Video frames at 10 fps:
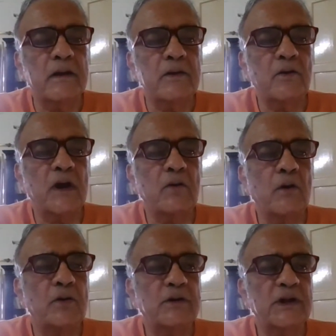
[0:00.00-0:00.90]
You can
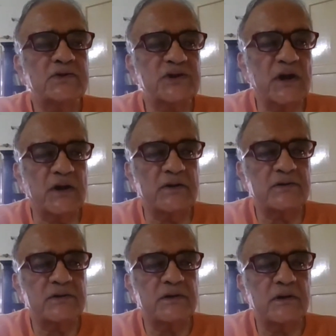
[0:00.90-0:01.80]
go to the church,
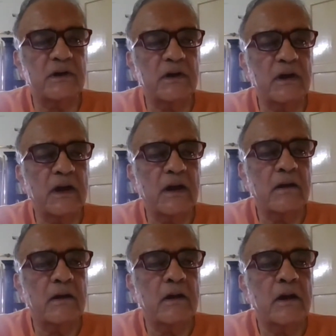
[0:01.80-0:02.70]

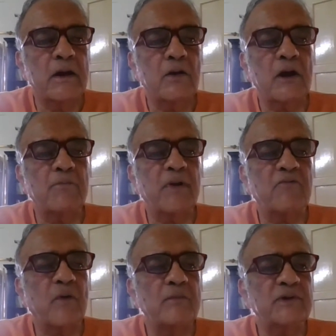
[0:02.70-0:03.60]
you can
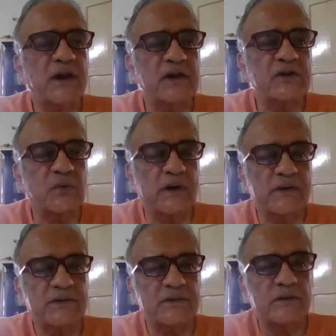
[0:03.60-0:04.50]
perform the
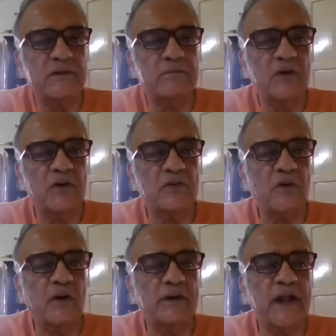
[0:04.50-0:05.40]
rituals, because
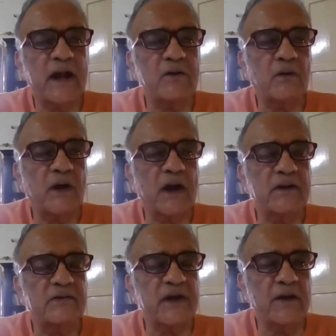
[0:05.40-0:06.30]
all that you
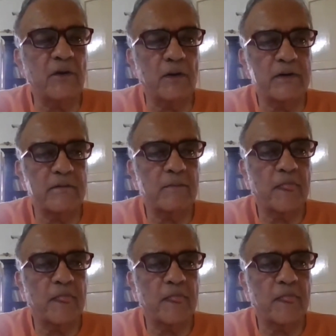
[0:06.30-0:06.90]
can decide on.